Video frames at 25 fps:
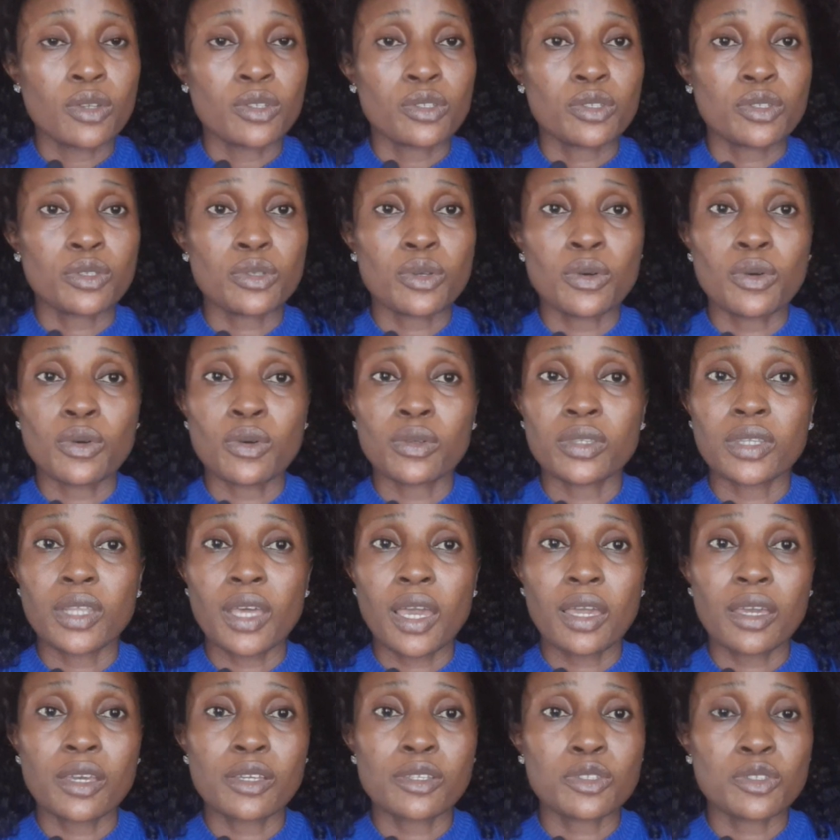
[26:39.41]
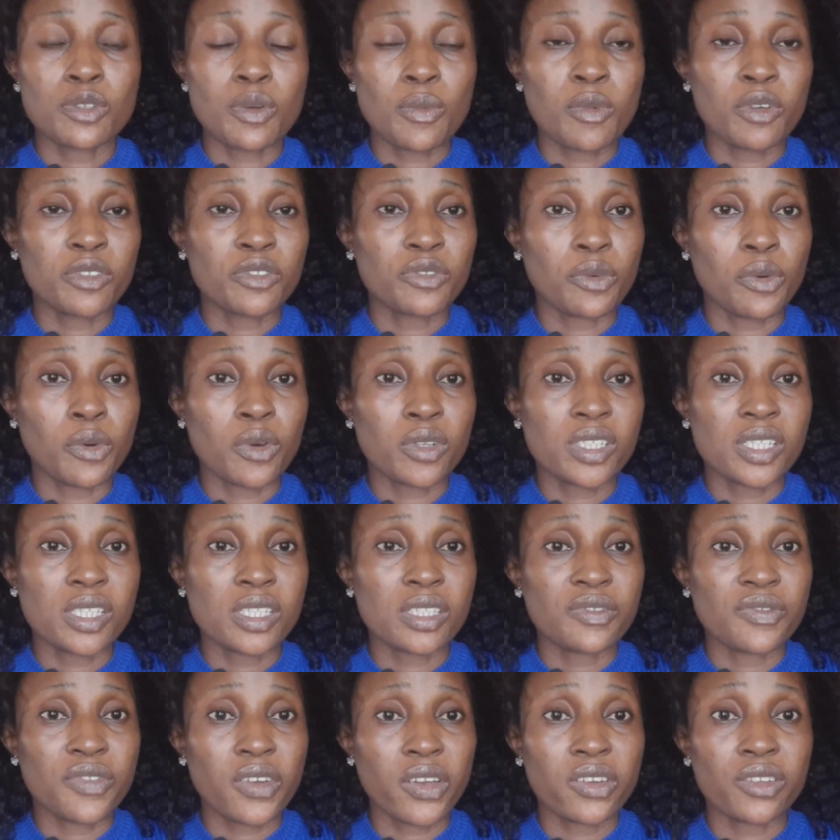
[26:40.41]
So thank you so much for
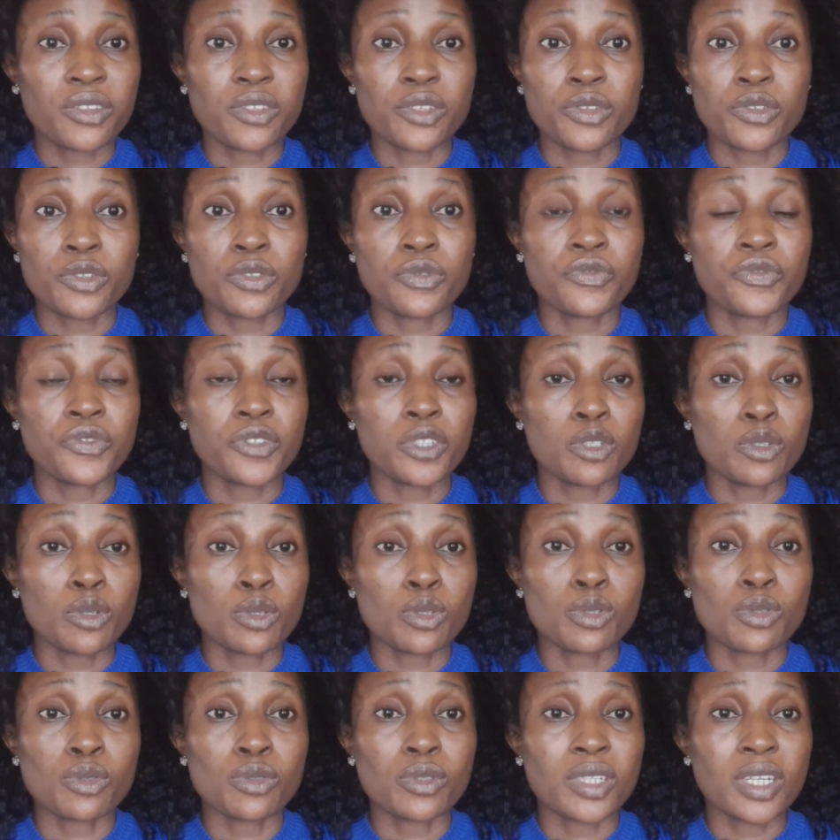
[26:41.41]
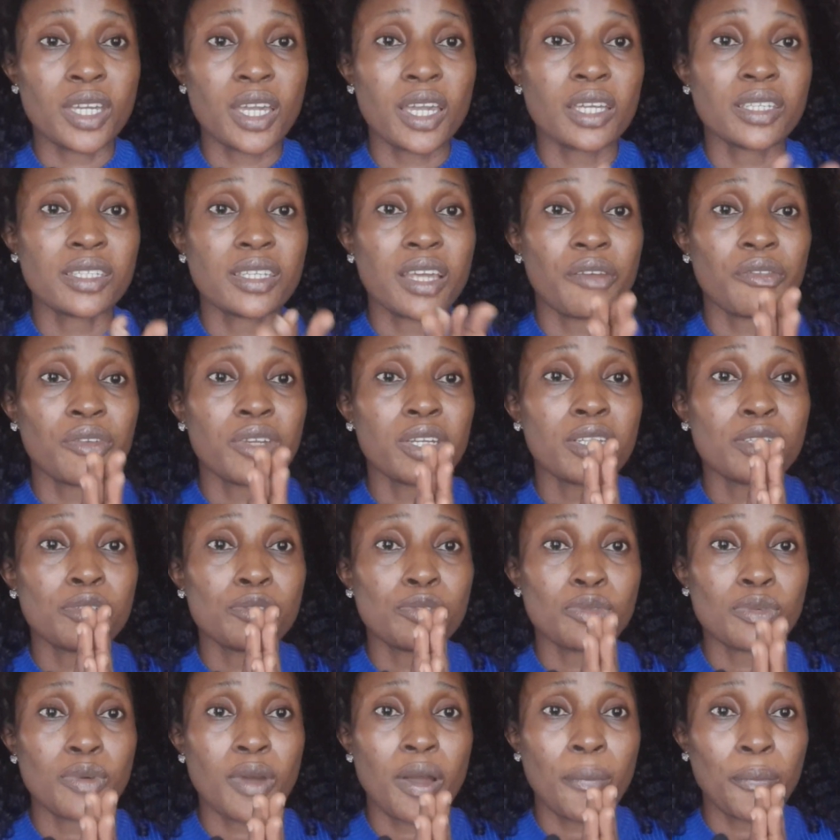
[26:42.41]
watching the video to the end. I really
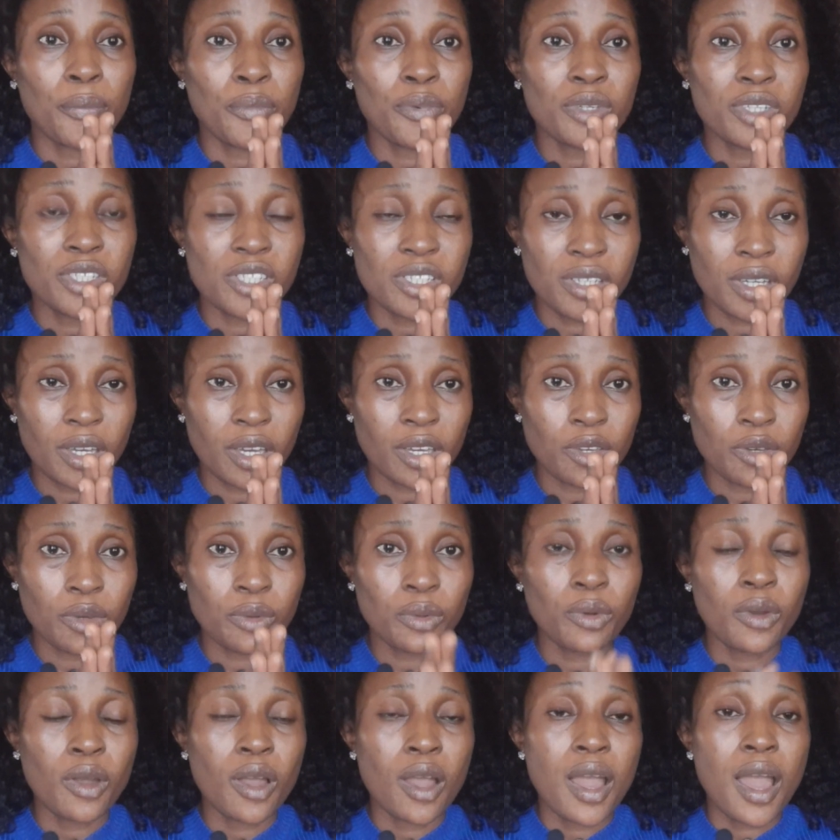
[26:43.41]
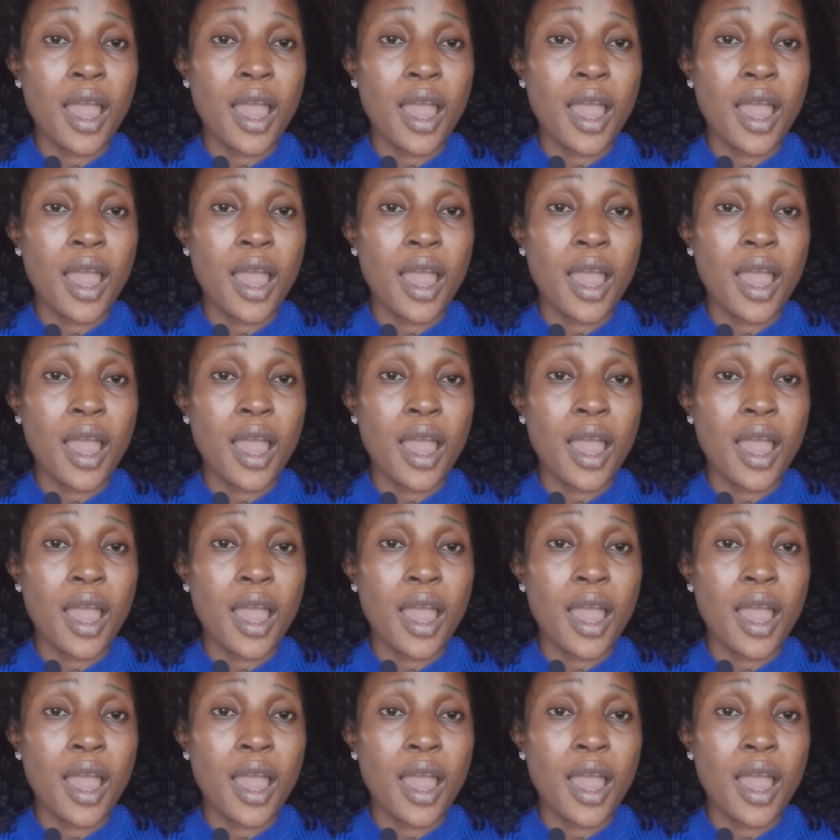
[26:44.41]
do appreciate you.